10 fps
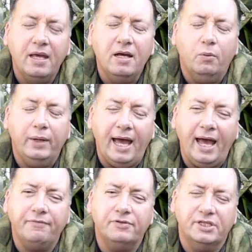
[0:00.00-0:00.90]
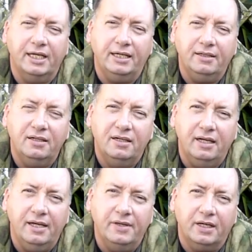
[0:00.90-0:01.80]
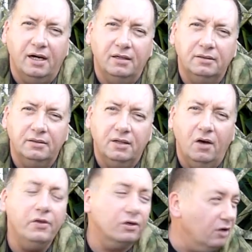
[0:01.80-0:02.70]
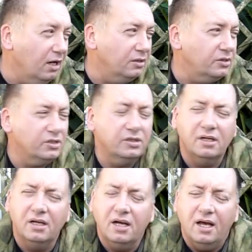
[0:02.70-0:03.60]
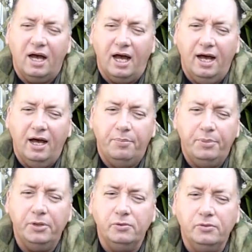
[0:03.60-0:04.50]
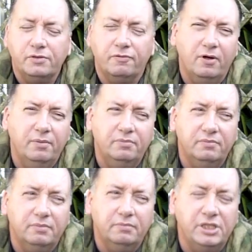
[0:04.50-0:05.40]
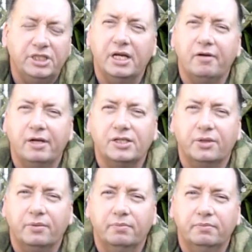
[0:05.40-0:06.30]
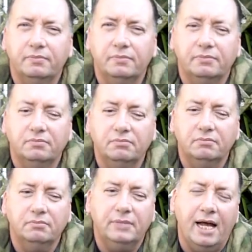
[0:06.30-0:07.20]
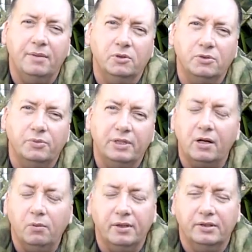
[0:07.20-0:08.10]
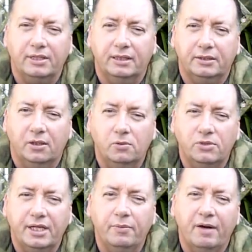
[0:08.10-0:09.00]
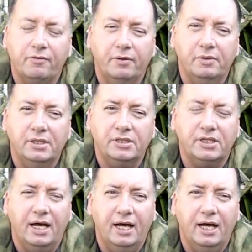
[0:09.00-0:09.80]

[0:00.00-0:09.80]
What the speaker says: We have seen in the garden, on the grass, poos from mysterious animals. We don't know what caused it, whether it was